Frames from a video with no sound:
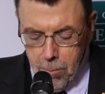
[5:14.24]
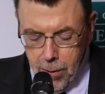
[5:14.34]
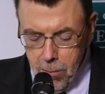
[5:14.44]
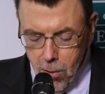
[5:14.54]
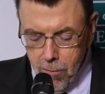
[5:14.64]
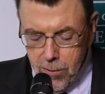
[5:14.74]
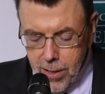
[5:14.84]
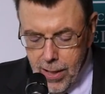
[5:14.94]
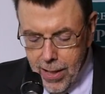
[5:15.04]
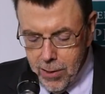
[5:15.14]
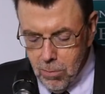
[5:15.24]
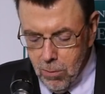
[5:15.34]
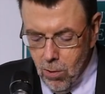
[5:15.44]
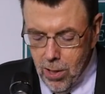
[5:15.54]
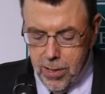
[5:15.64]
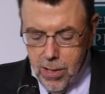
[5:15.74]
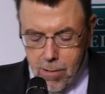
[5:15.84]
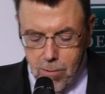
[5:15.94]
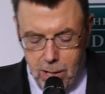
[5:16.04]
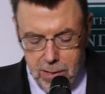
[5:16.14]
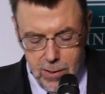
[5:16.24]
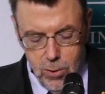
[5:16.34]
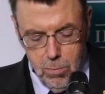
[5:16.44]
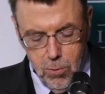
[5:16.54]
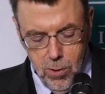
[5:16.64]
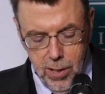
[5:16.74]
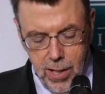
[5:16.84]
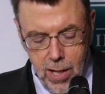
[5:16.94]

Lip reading: People often ask me, why did I write this book?